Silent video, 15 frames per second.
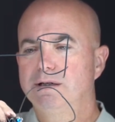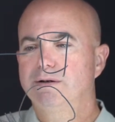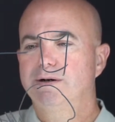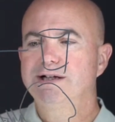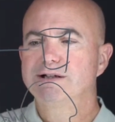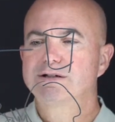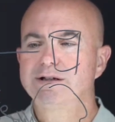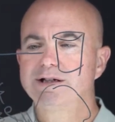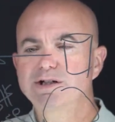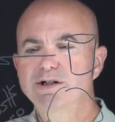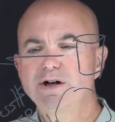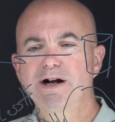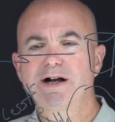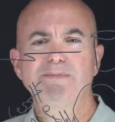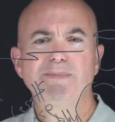Right, so let's
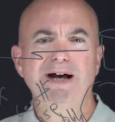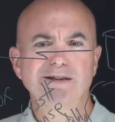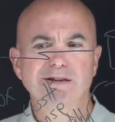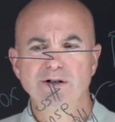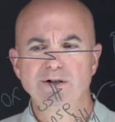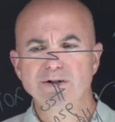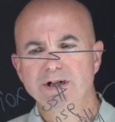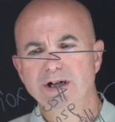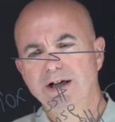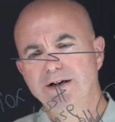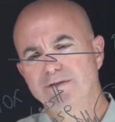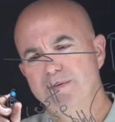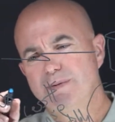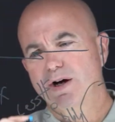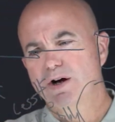talk about those.
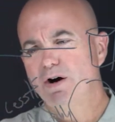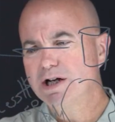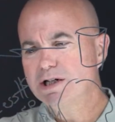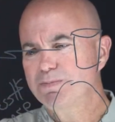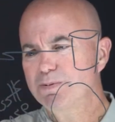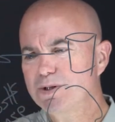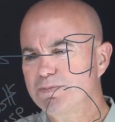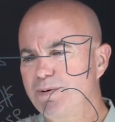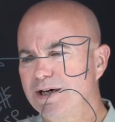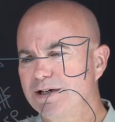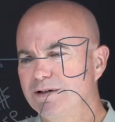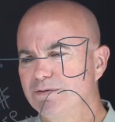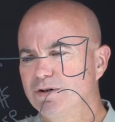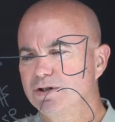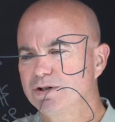From a cost
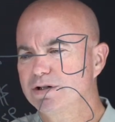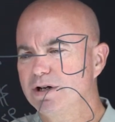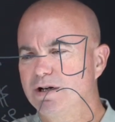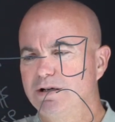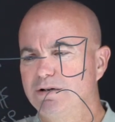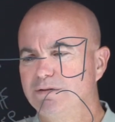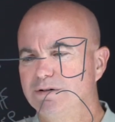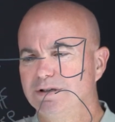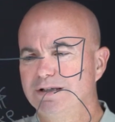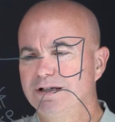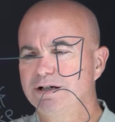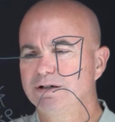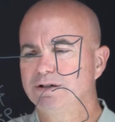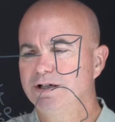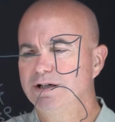perspective, there's
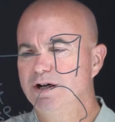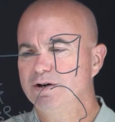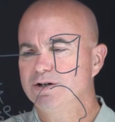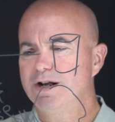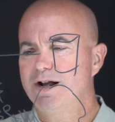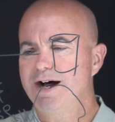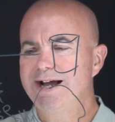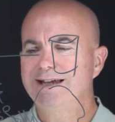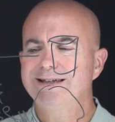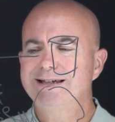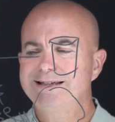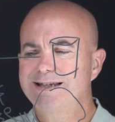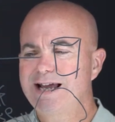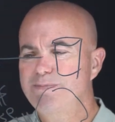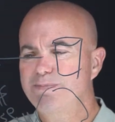literally no denying
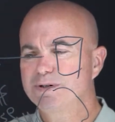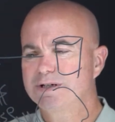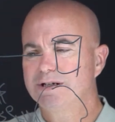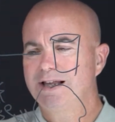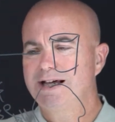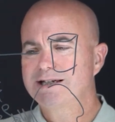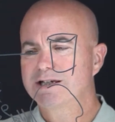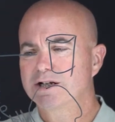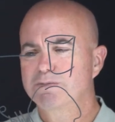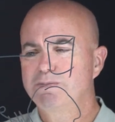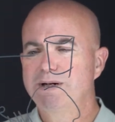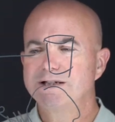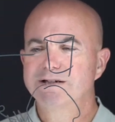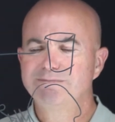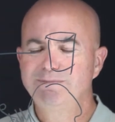that tape is a less
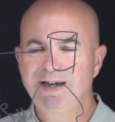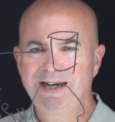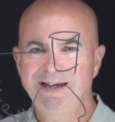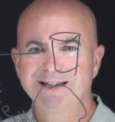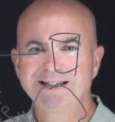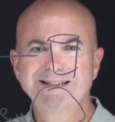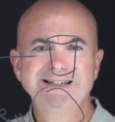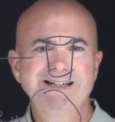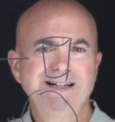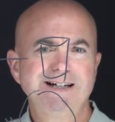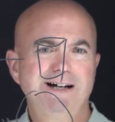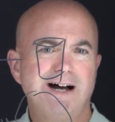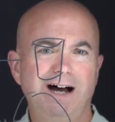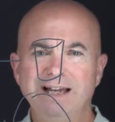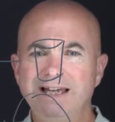expensive medium,
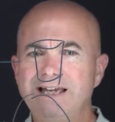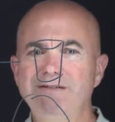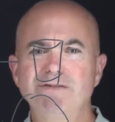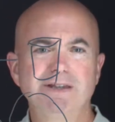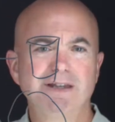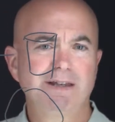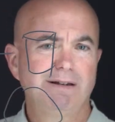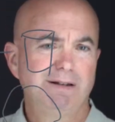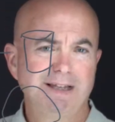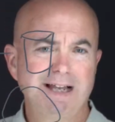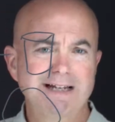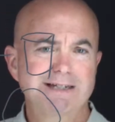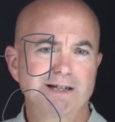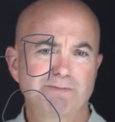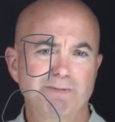even
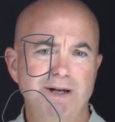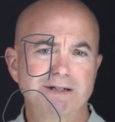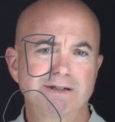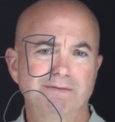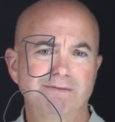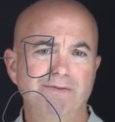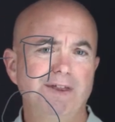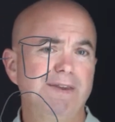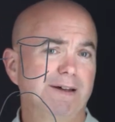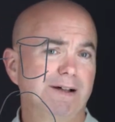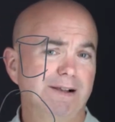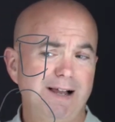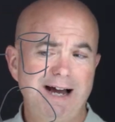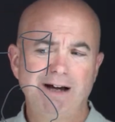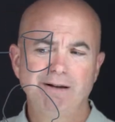less expensive than the
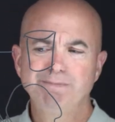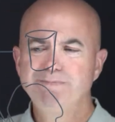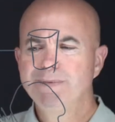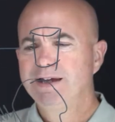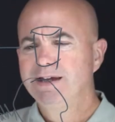cloud.